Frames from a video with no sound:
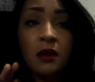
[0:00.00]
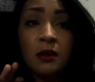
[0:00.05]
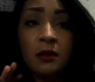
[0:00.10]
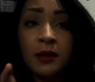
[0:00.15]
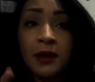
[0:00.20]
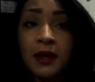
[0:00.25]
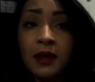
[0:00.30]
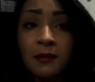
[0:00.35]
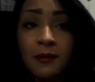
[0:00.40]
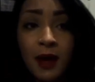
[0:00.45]

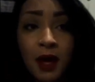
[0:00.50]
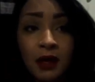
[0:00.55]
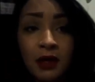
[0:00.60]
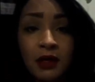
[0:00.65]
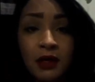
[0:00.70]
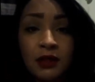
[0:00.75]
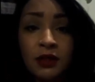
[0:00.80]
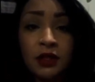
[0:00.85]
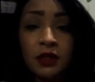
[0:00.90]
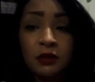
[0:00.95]
Think about
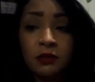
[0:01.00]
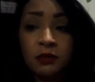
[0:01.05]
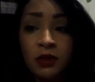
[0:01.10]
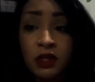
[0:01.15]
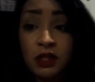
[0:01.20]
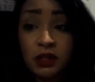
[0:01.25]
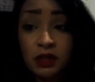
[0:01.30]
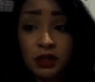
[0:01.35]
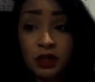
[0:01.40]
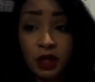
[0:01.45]
it. Do your
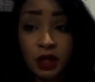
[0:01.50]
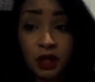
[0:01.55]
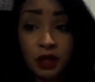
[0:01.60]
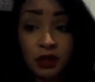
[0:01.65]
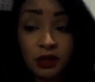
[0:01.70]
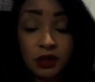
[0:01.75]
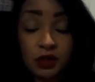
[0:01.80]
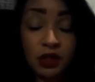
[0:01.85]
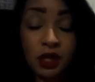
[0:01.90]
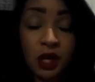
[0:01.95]

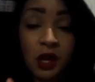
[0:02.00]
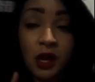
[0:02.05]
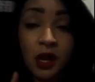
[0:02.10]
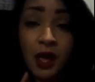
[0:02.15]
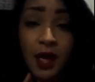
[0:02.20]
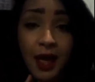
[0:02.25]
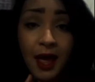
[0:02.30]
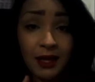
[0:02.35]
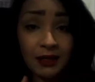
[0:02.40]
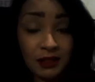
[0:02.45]
research.
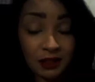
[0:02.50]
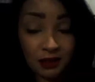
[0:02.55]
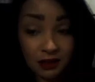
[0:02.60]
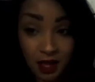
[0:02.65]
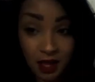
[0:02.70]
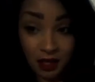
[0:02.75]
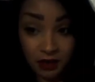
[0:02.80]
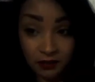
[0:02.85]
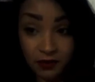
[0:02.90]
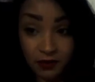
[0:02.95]
I did a
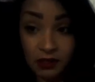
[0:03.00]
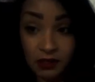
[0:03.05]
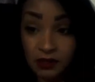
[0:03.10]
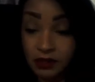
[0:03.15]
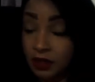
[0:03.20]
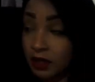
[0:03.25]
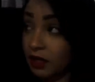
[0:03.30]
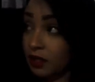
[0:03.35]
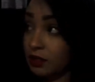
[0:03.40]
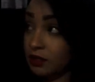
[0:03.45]
lot of
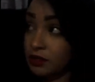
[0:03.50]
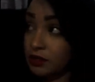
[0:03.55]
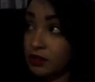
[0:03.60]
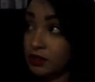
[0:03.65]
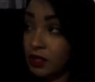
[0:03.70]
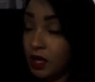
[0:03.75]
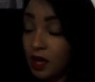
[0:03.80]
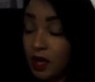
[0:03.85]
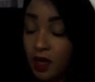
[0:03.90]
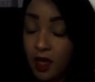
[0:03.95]
research.